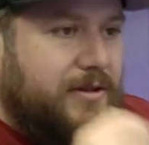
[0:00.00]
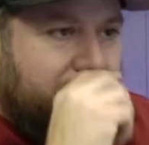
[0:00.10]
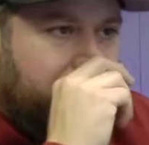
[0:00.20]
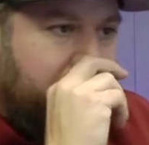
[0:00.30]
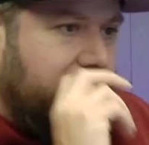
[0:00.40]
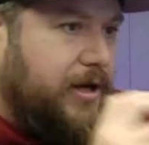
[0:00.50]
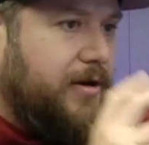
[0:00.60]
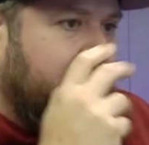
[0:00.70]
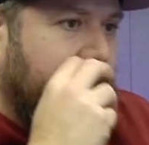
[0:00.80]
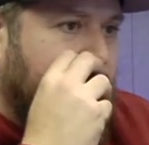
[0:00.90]
point.
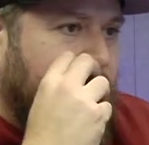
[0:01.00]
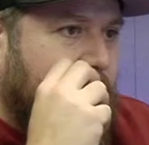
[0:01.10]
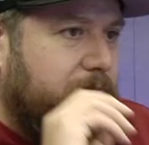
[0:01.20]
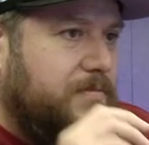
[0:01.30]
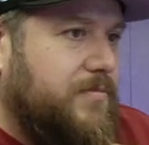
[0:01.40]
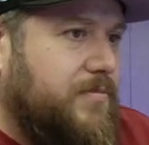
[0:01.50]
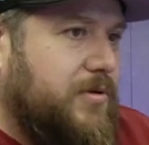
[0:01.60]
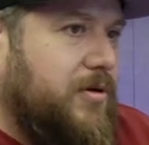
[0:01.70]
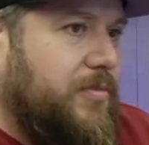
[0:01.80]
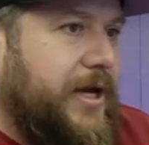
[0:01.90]
I don't want to
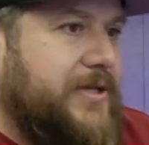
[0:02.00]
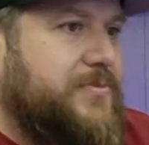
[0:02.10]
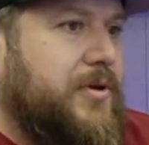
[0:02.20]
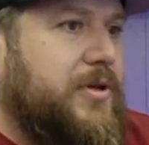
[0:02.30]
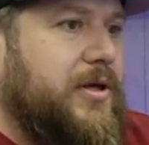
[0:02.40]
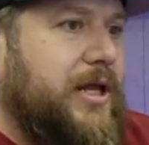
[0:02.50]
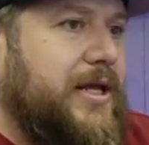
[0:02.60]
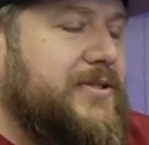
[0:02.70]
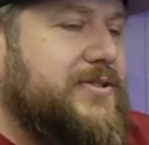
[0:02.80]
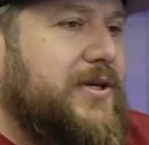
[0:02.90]
go past, but it
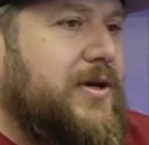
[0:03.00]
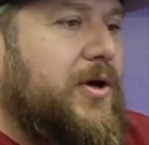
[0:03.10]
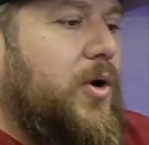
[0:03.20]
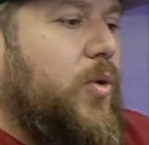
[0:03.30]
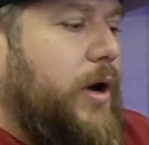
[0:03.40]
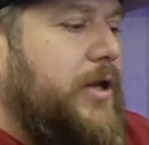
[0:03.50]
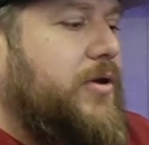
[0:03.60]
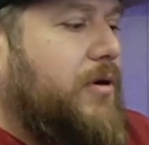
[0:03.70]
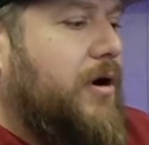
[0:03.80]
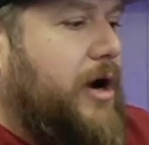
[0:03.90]
is when
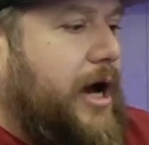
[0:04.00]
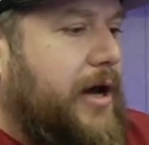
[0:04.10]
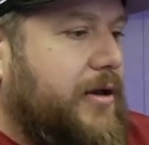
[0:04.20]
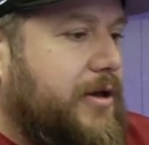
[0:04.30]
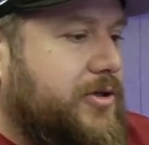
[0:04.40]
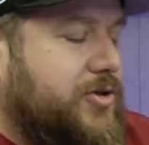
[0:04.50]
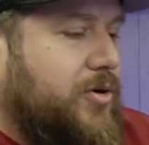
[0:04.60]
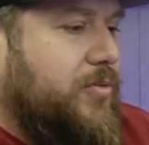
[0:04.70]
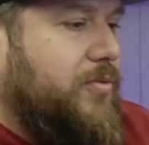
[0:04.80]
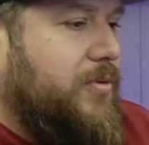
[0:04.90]
you are out of
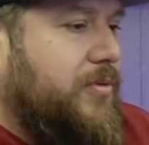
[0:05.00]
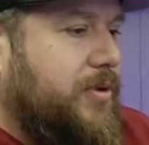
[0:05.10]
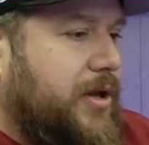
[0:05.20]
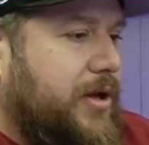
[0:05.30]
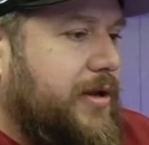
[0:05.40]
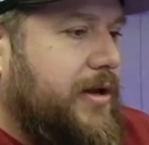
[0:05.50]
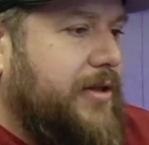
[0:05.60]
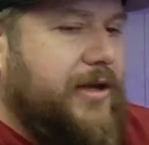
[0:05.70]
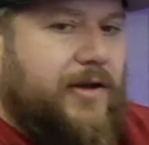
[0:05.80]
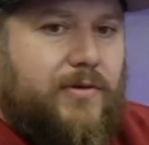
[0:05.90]
control, and I
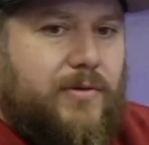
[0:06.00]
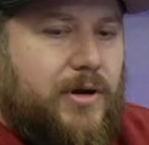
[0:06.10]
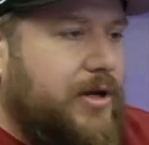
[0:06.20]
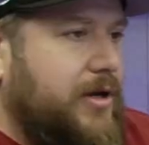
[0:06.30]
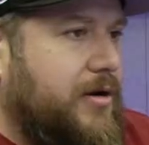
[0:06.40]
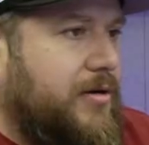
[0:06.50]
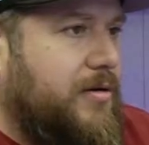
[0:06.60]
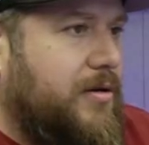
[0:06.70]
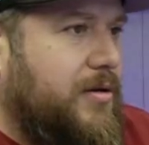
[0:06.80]
think everyone in here,